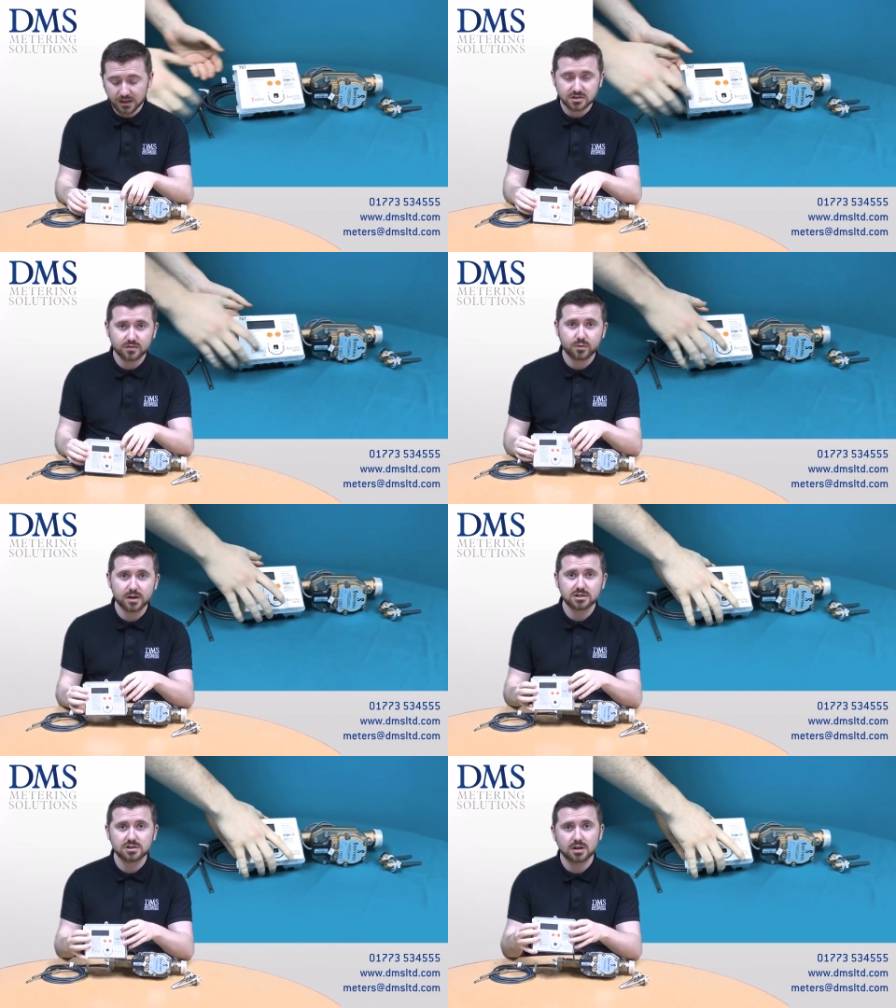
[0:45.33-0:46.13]
each
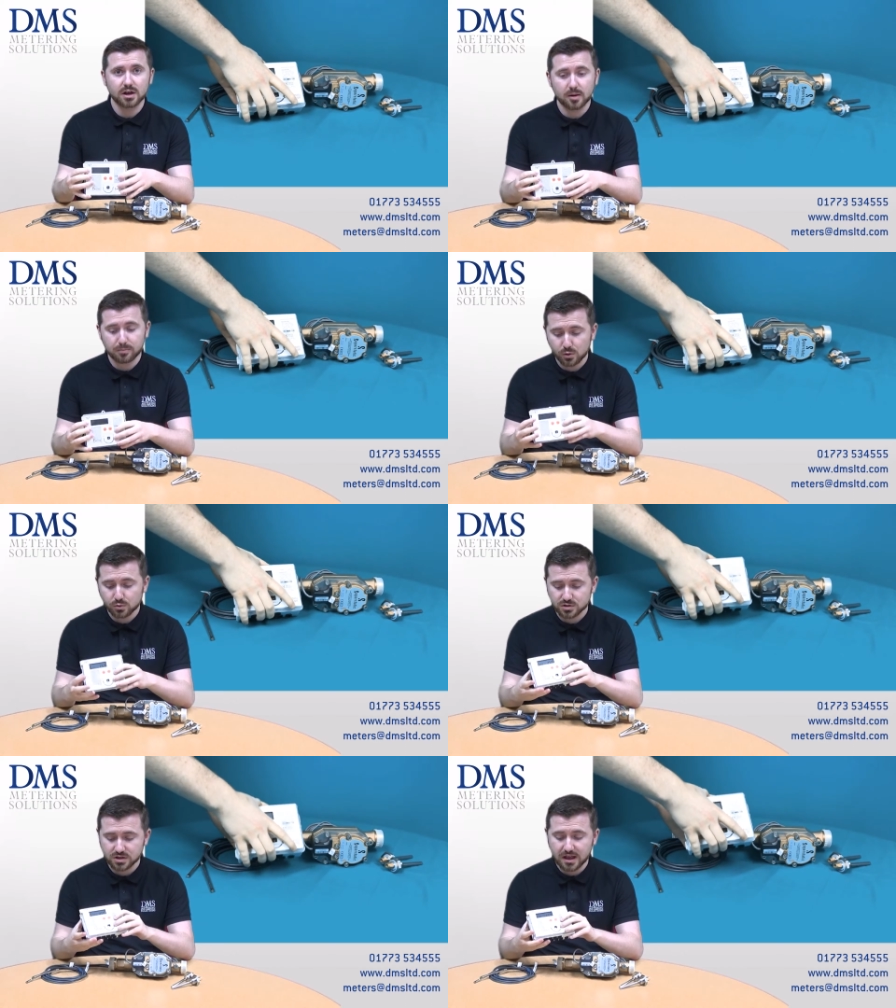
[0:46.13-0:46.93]
of which uh,
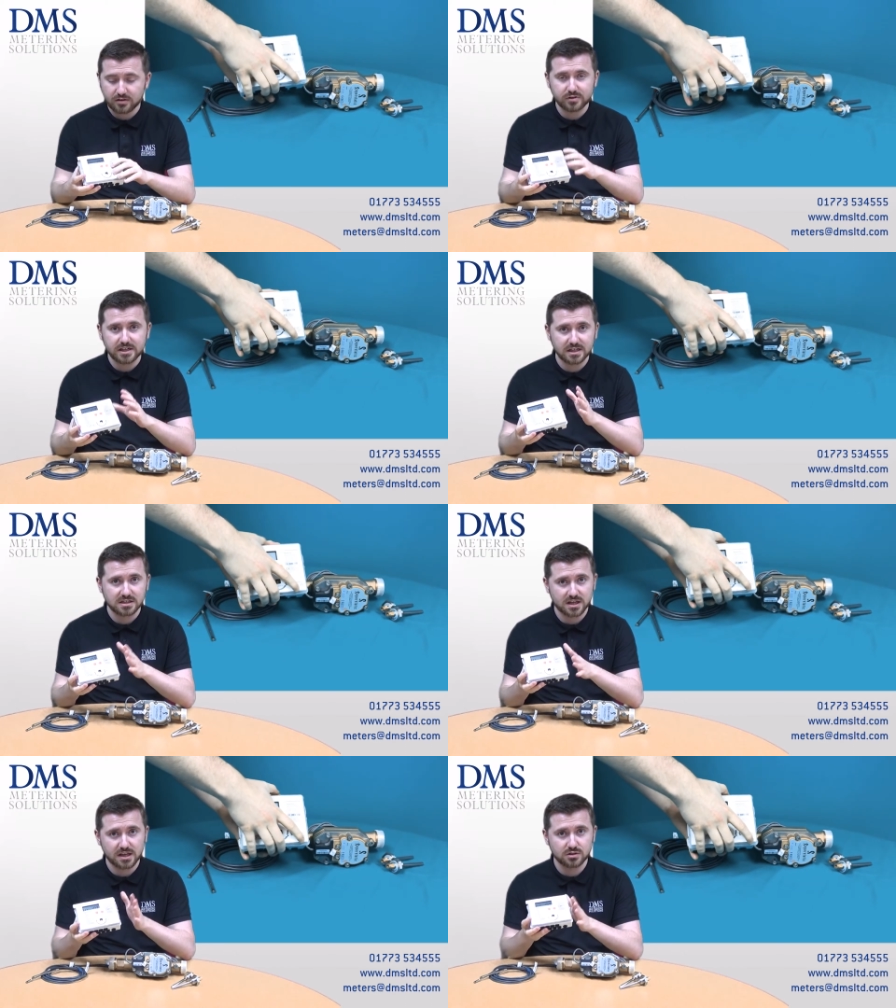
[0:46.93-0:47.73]
pulse their
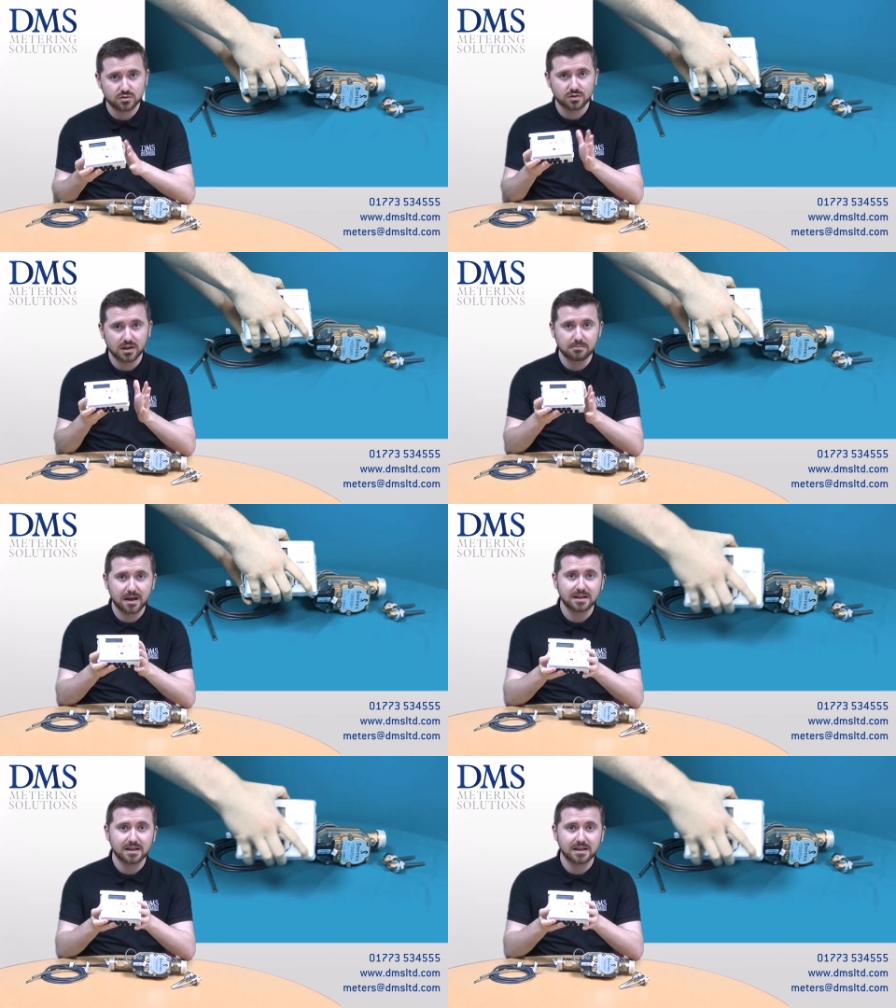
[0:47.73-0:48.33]
readings into the